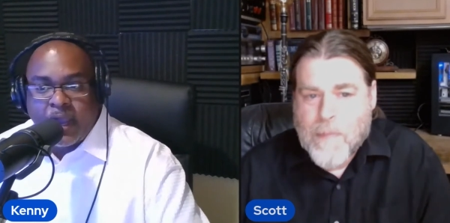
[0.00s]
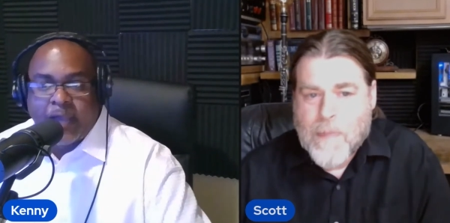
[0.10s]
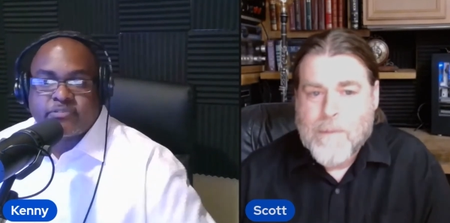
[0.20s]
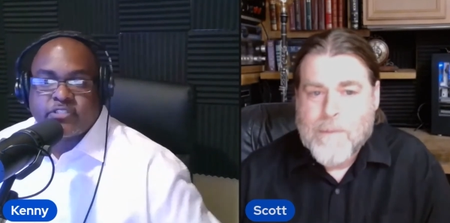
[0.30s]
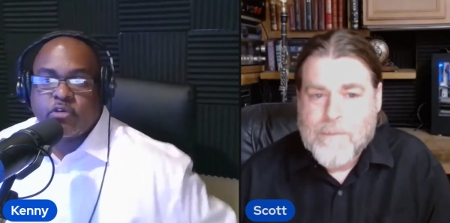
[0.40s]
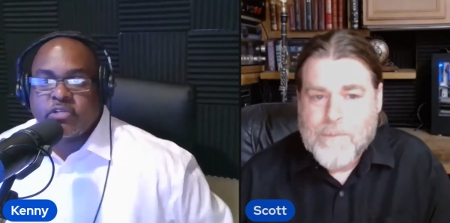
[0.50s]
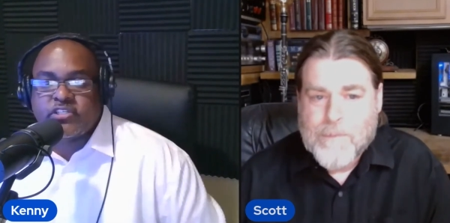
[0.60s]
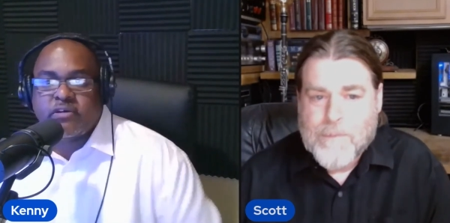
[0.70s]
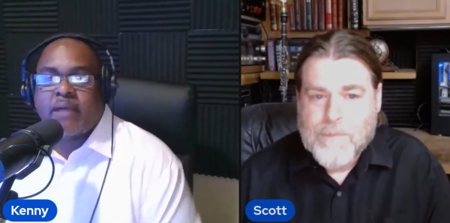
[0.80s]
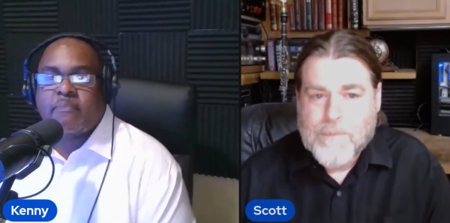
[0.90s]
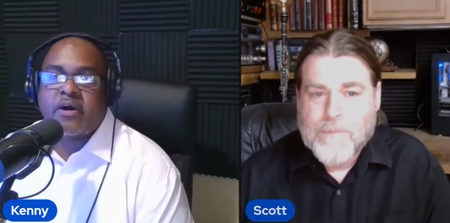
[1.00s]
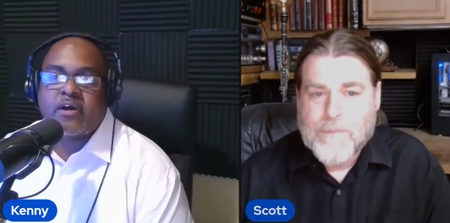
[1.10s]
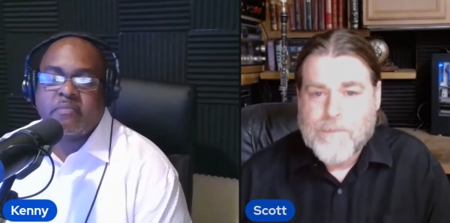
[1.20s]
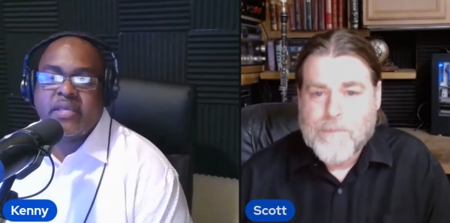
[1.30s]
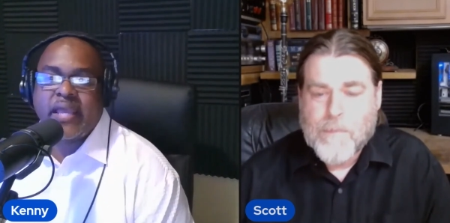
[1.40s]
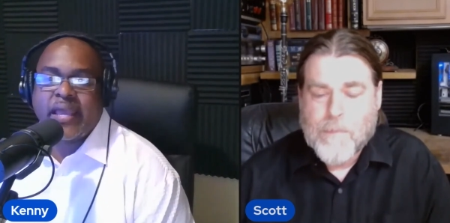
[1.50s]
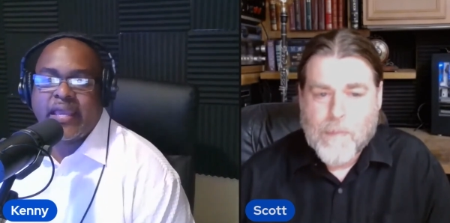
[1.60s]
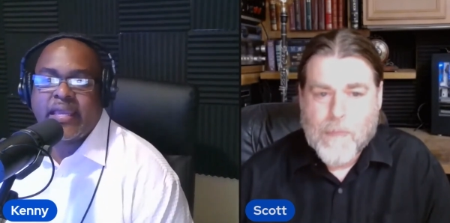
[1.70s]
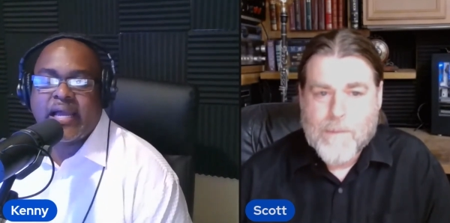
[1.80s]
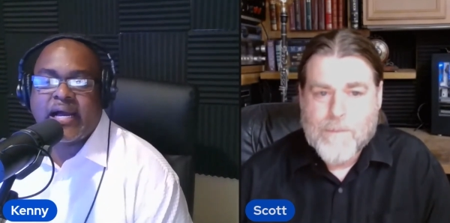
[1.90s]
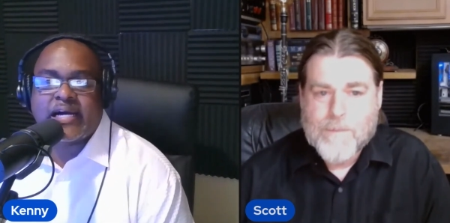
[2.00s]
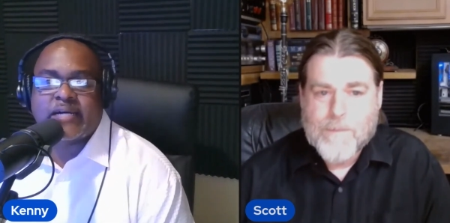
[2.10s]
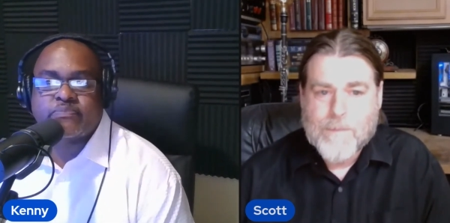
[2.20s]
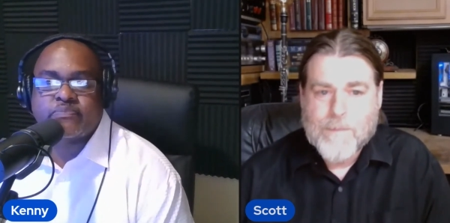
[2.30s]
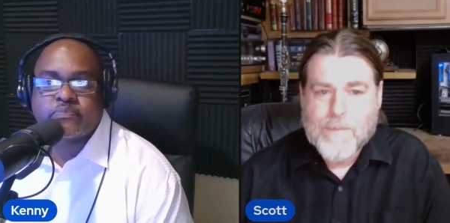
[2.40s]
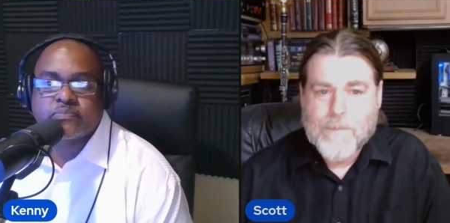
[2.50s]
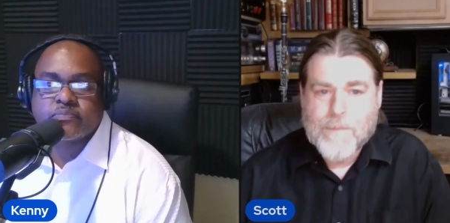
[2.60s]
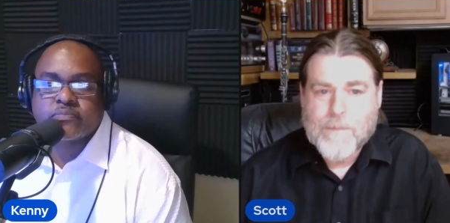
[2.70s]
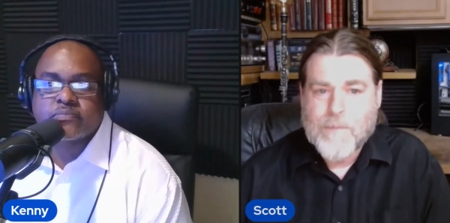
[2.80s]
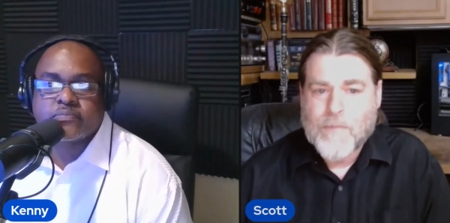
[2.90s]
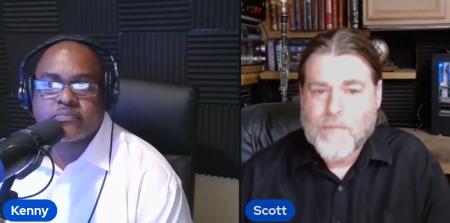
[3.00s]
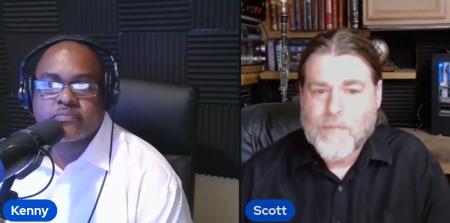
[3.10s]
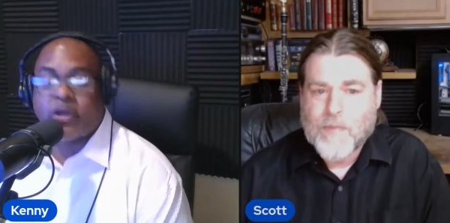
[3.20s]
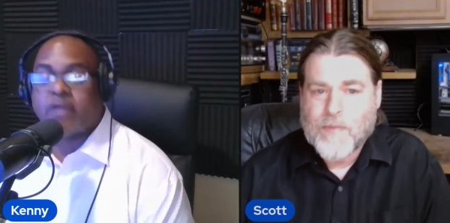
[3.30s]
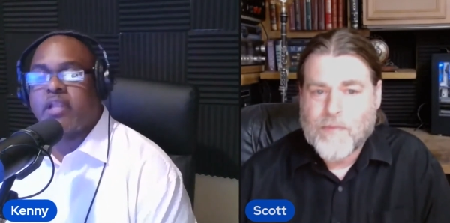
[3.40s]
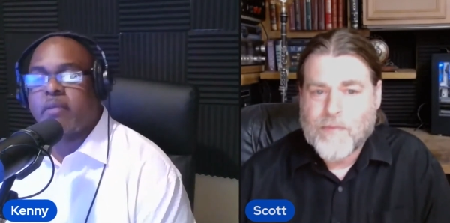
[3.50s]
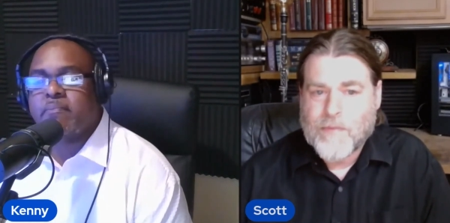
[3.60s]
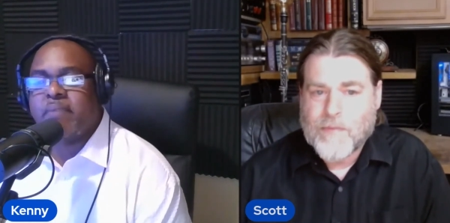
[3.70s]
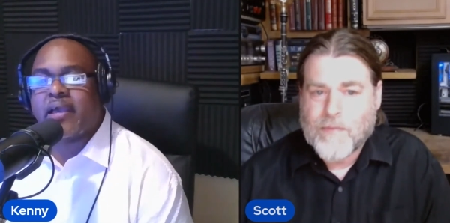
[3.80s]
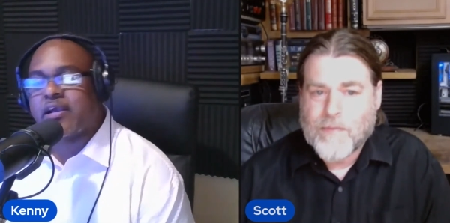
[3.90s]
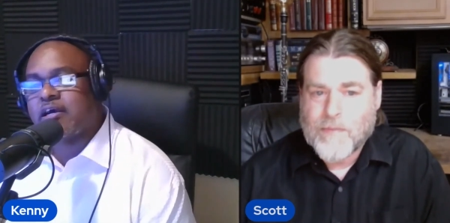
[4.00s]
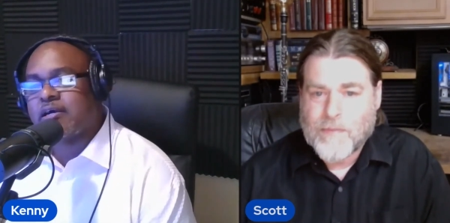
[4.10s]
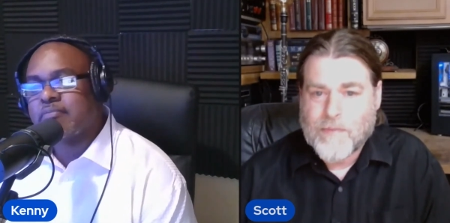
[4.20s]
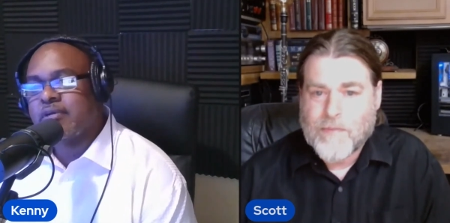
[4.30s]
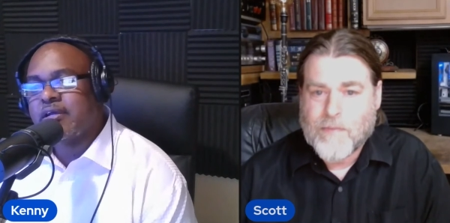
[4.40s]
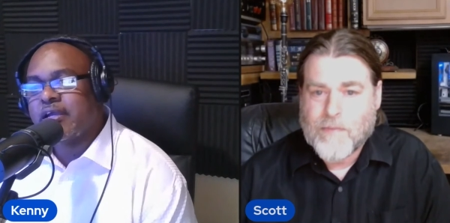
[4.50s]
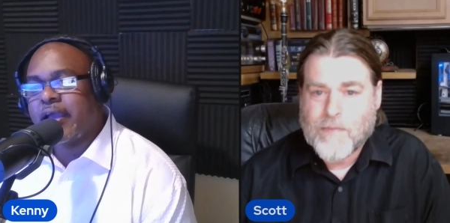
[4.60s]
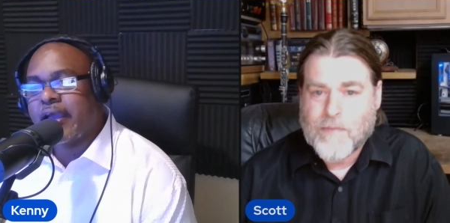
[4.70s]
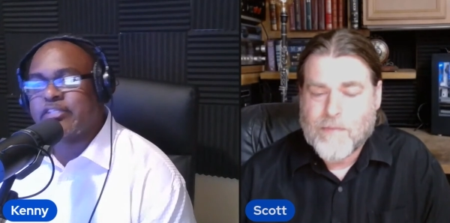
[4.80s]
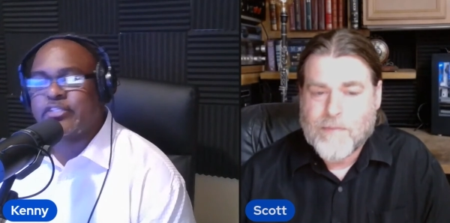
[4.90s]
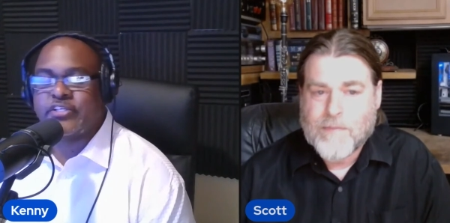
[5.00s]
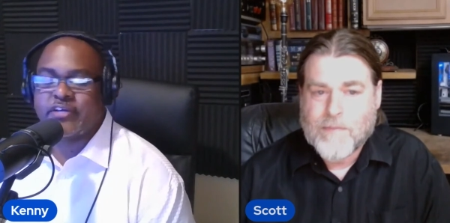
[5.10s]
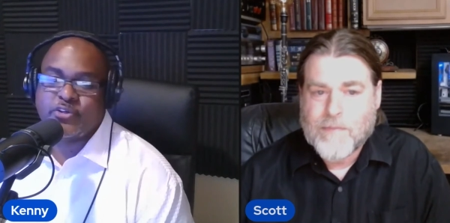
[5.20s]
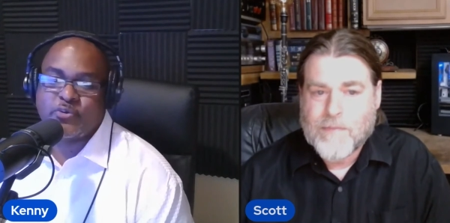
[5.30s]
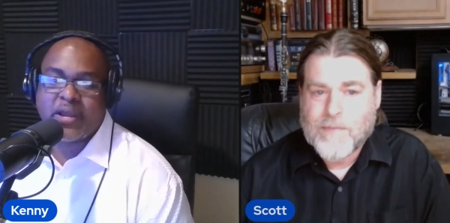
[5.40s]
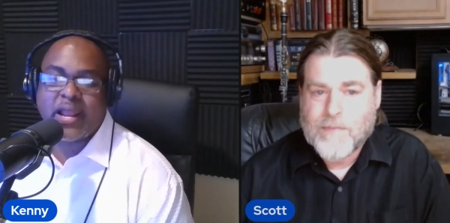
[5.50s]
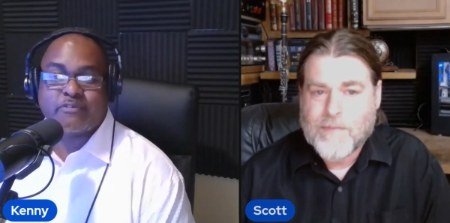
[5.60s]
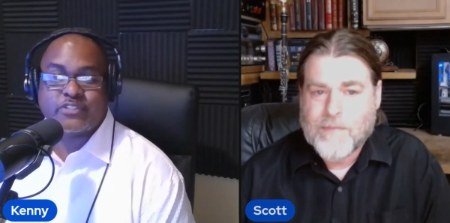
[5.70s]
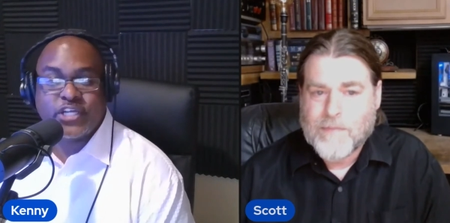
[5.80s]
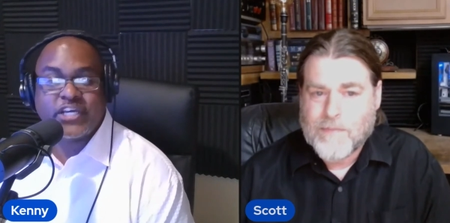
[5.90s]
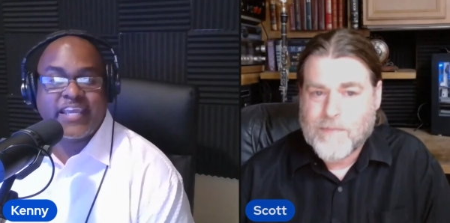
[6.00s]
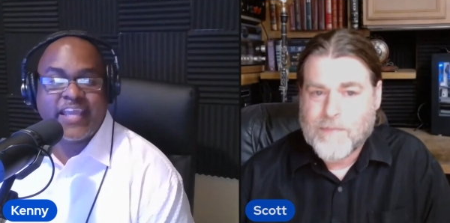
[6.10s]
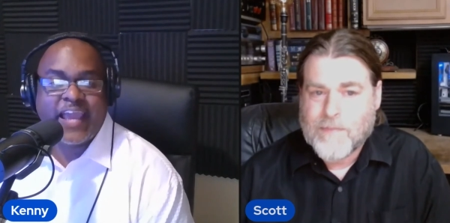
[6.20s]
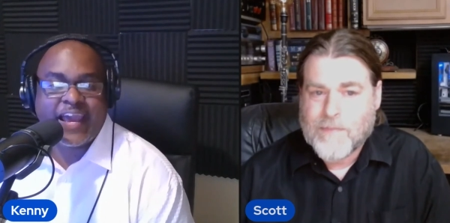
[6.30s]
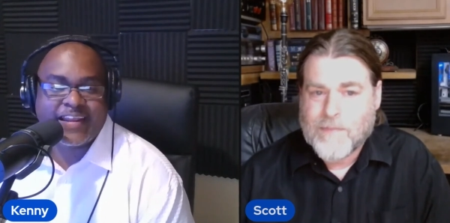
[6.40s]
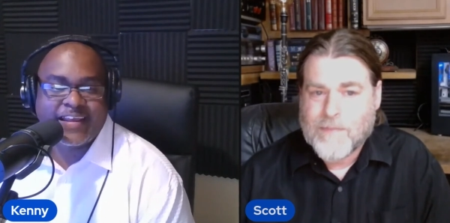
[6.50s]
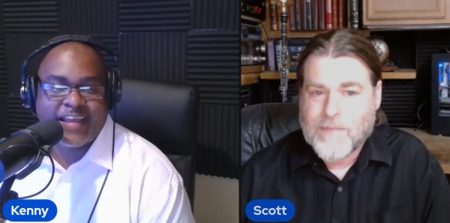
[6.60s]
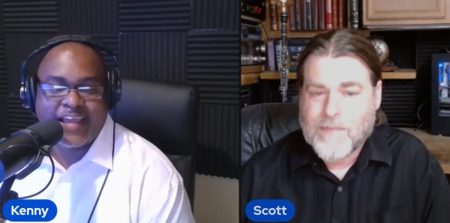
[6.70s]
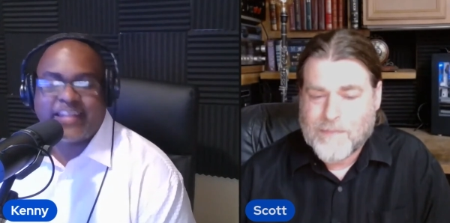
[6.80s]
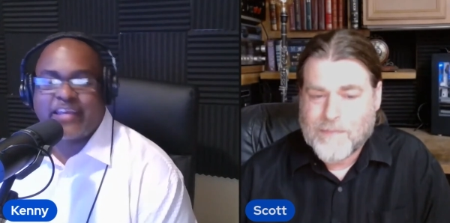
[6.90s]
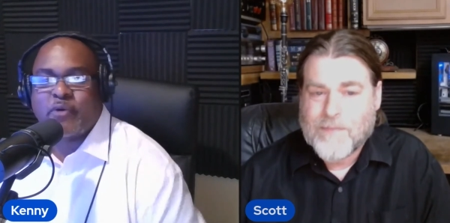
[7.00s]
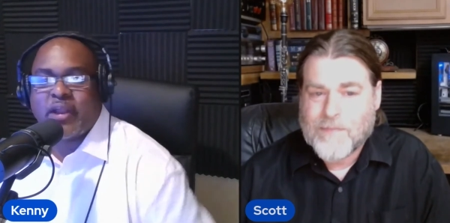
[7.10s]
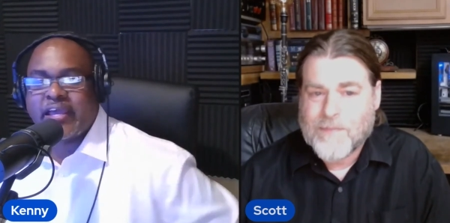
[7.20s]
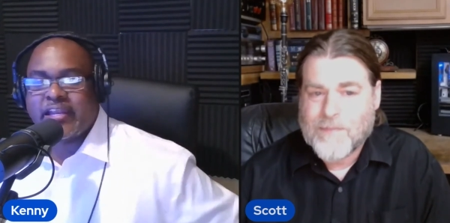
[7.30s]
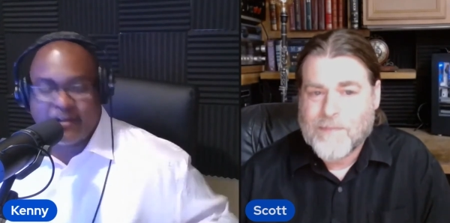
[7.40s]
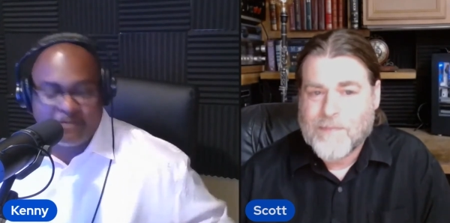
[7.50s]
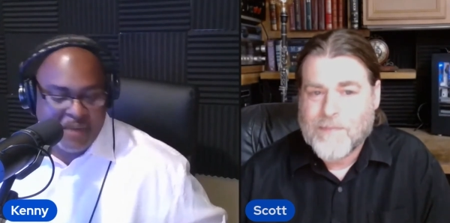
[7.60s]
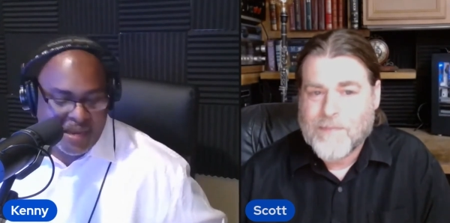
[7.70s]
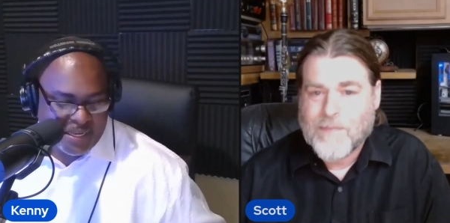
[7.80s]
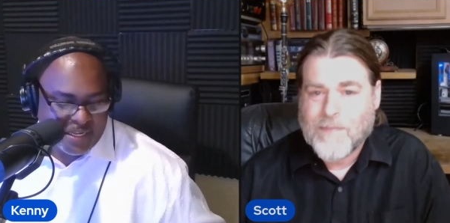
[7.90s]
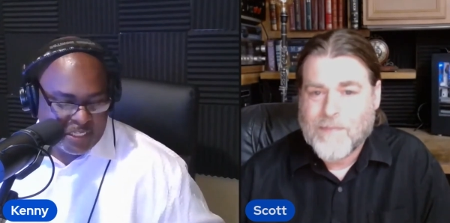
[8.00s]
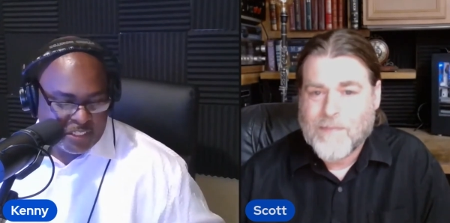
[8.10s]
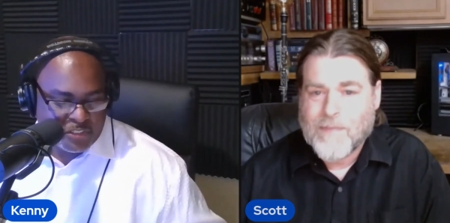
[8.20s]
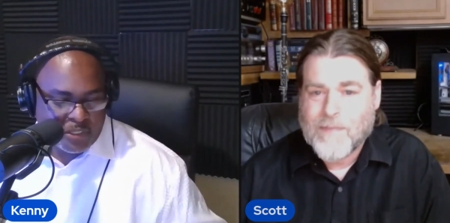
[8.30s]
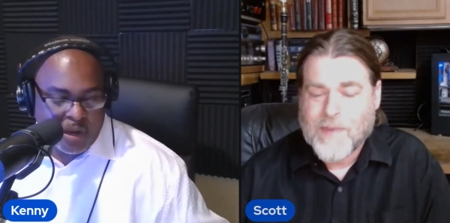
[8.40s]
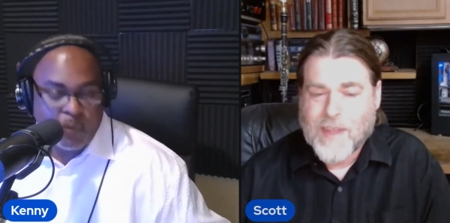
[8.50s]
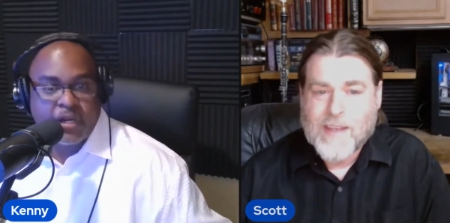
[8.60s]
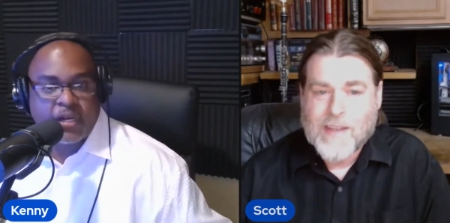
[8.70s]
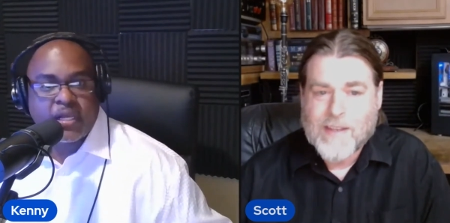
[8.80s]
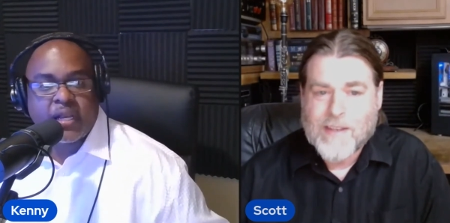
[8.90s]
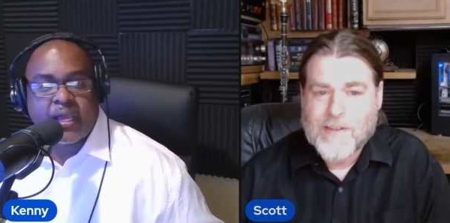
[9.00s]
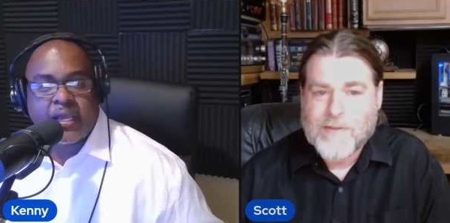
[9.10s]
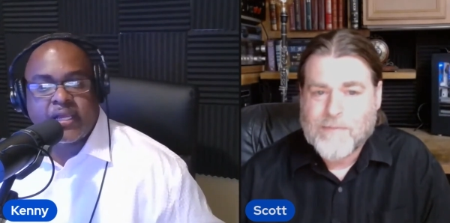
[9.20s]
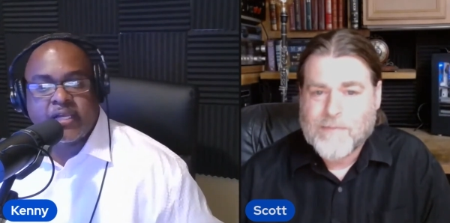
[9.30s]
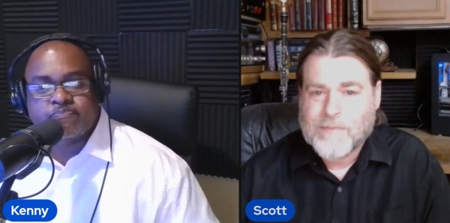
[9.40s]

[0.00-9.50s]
Speaker 1: Absolutely. So I bought me a um, well, let me back up and tell you what I was looking at and then what I ended up buying. So I wanted to get a